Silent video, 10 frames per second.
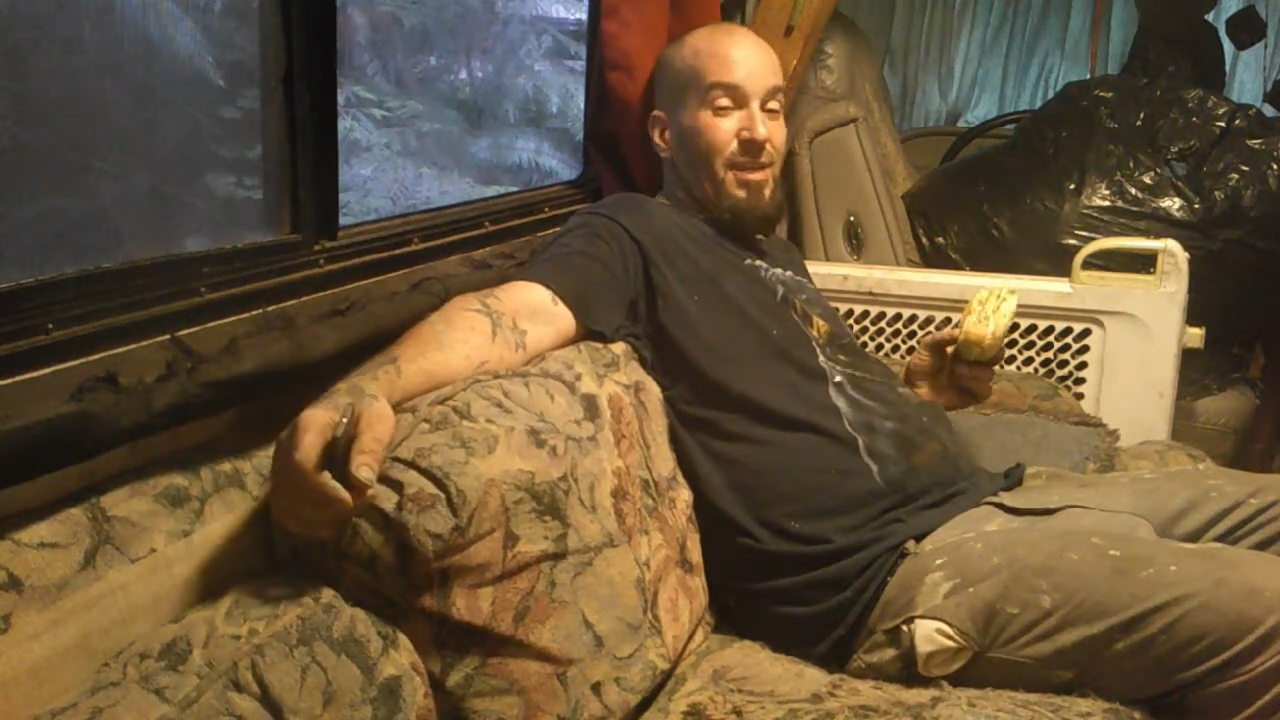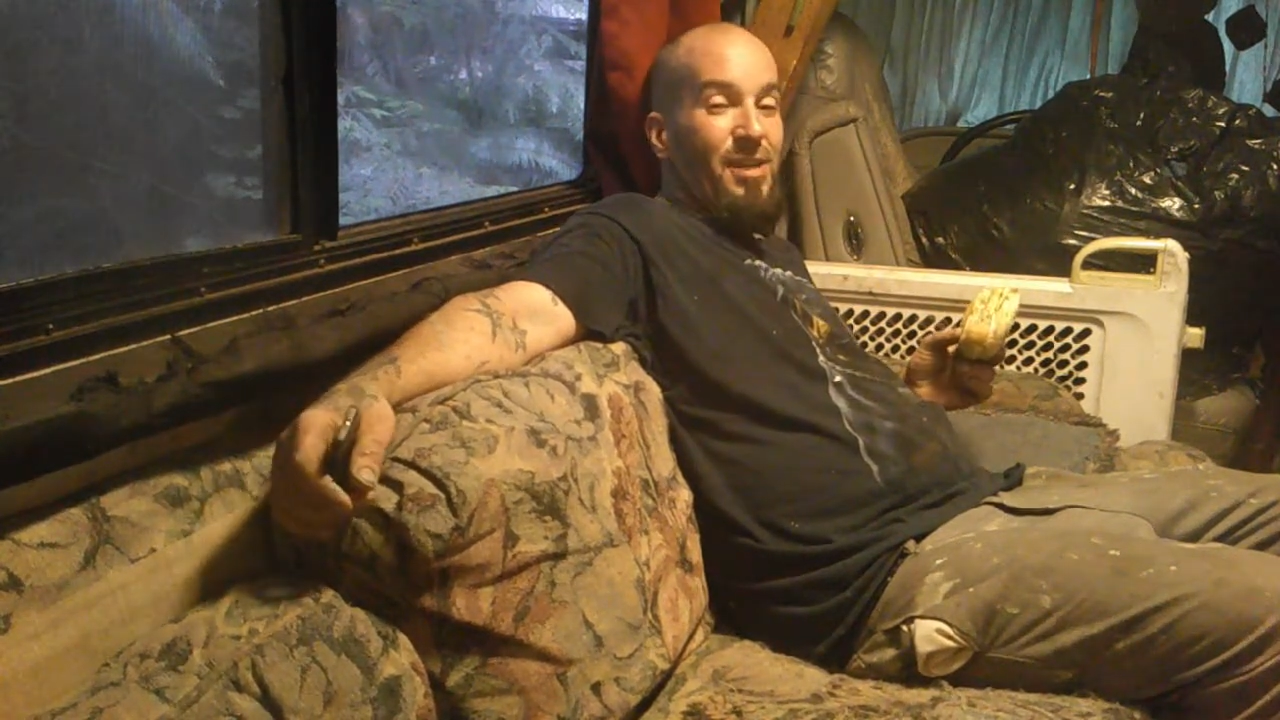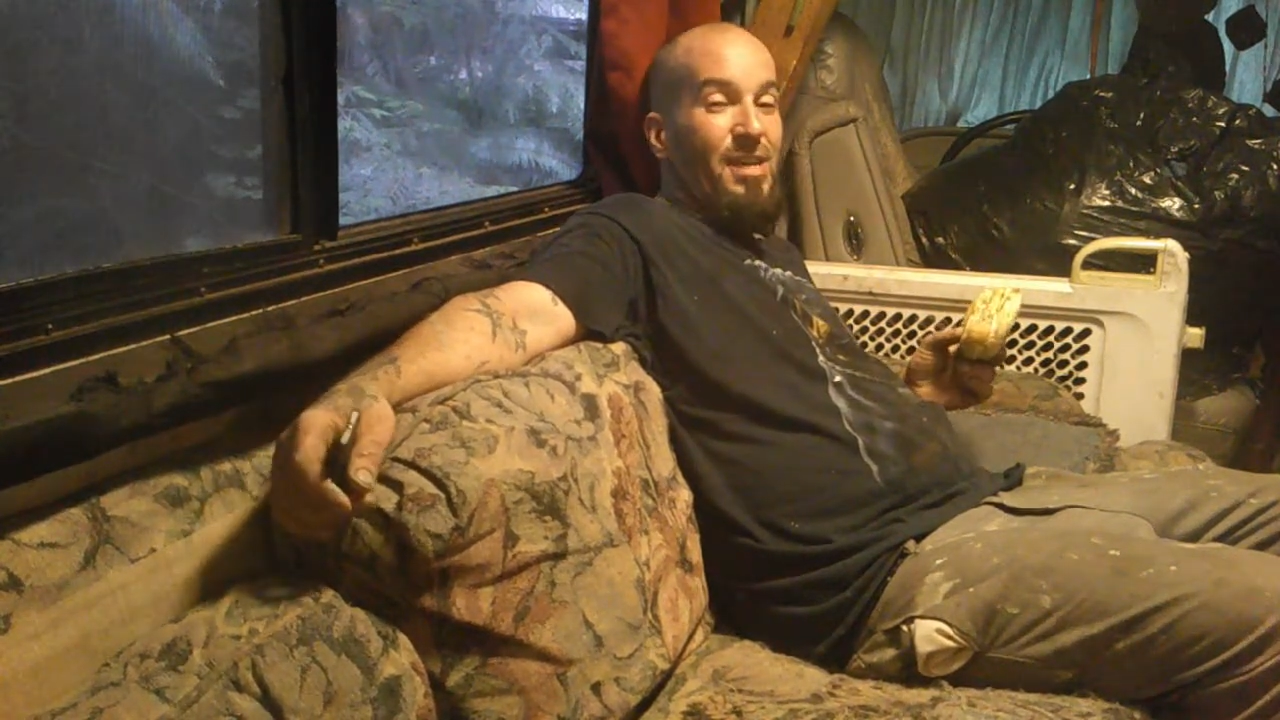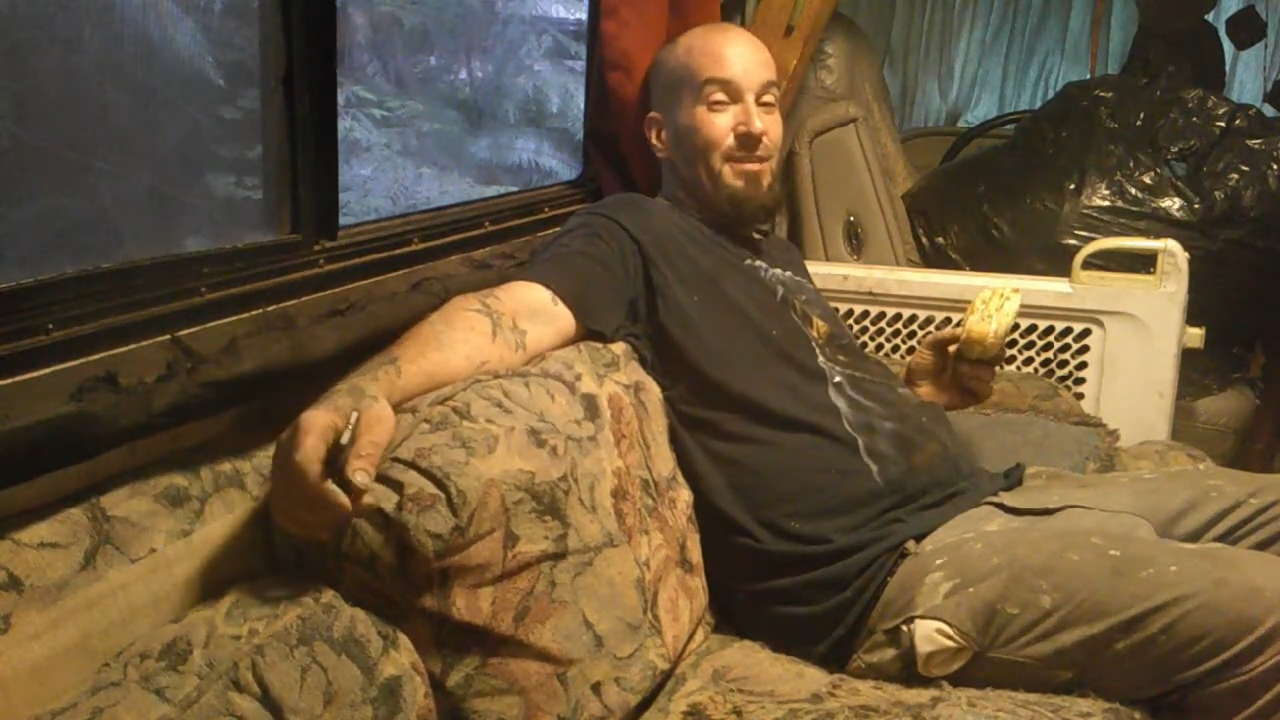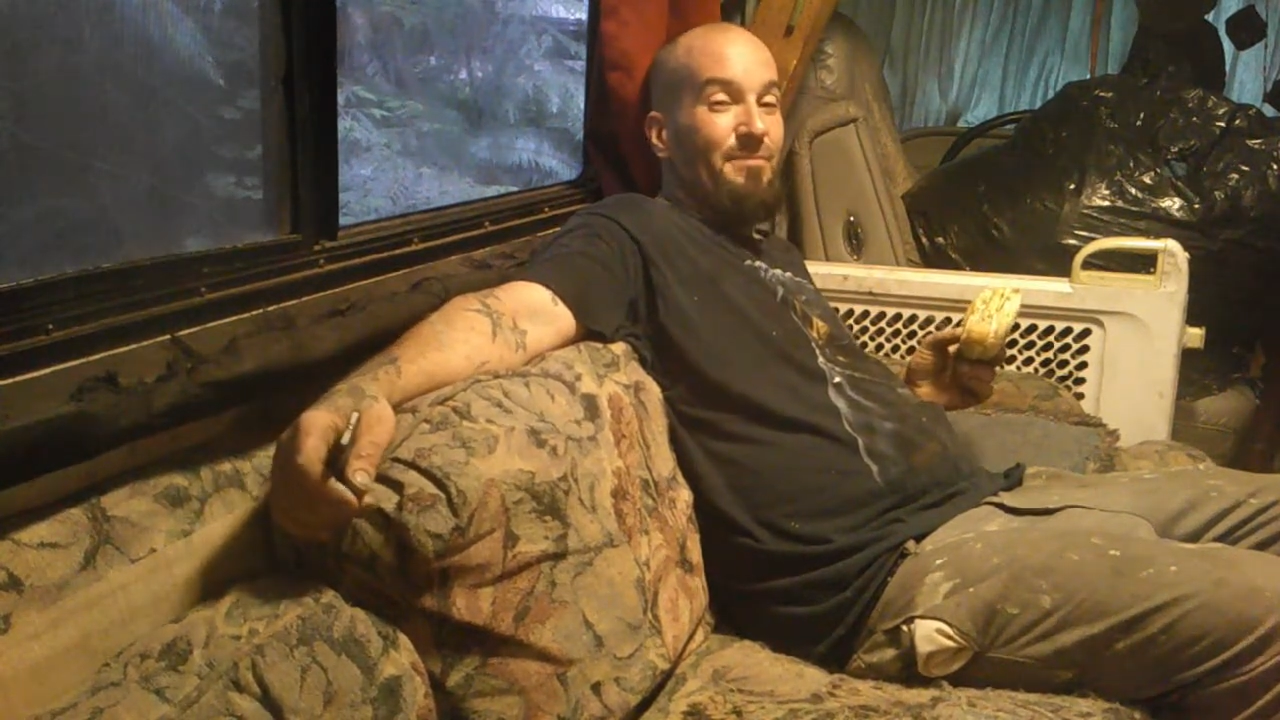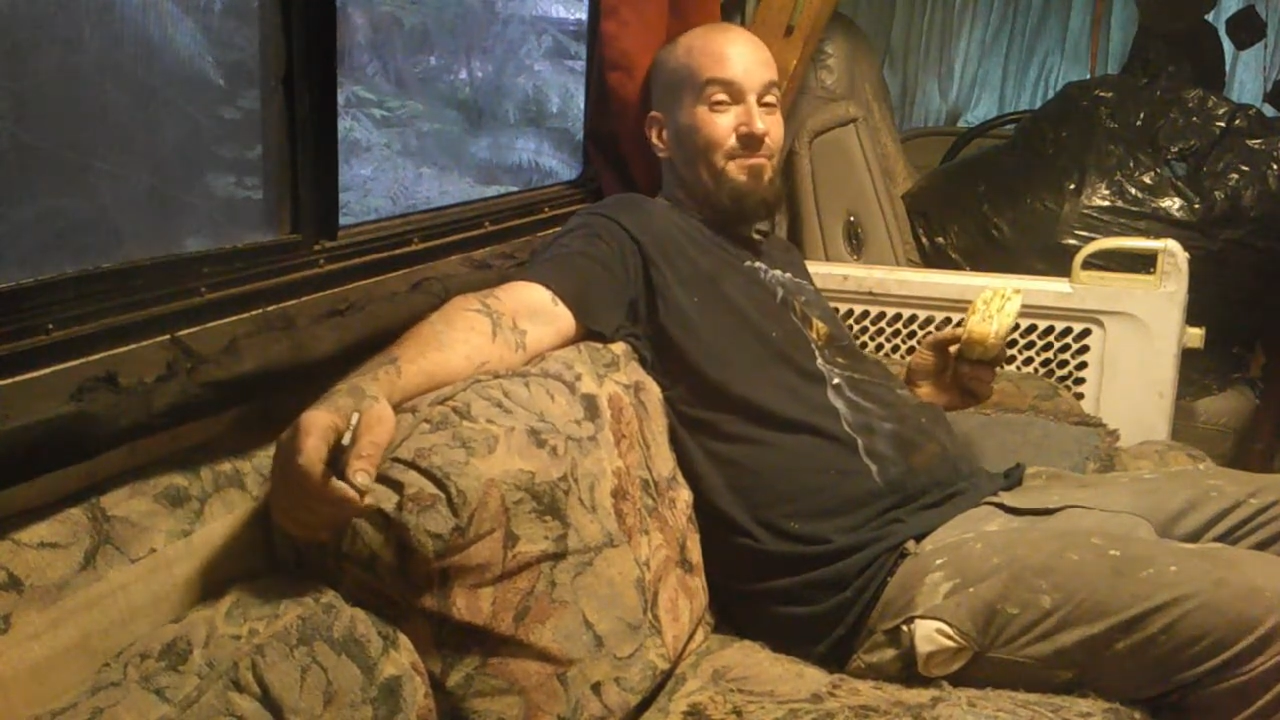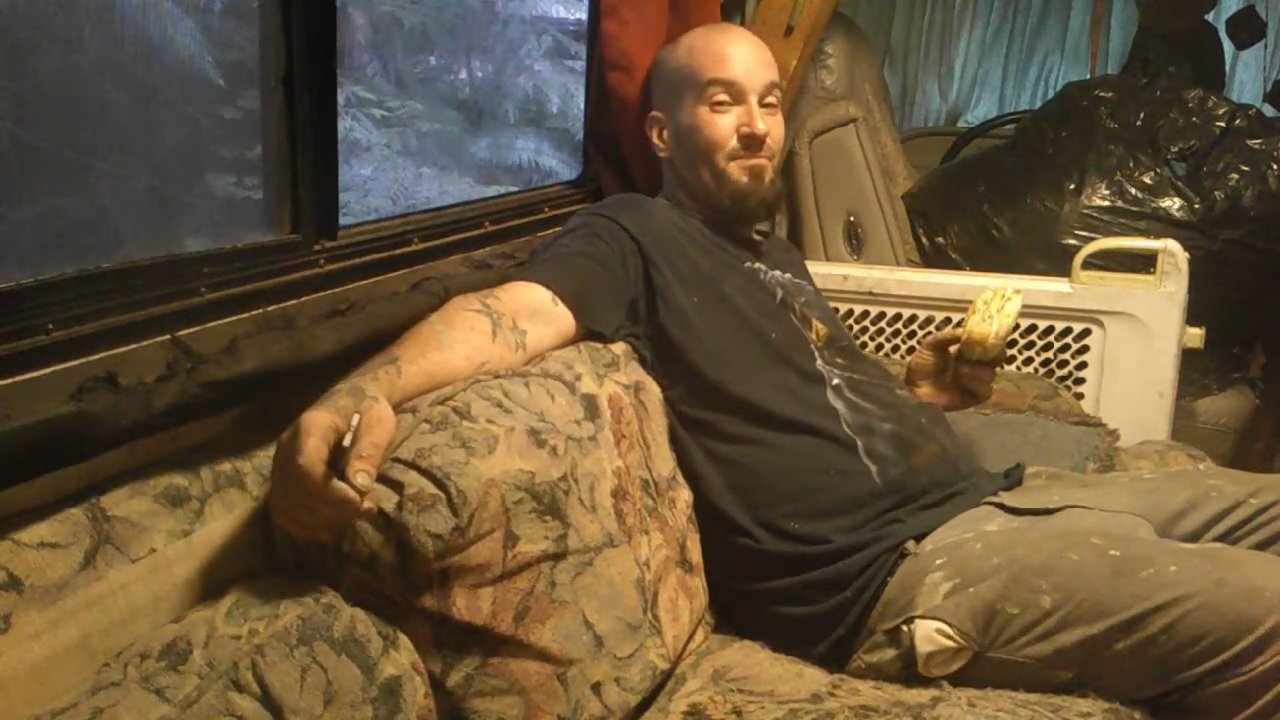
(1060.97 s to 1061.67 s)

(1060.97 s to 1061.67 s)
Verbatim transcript: good.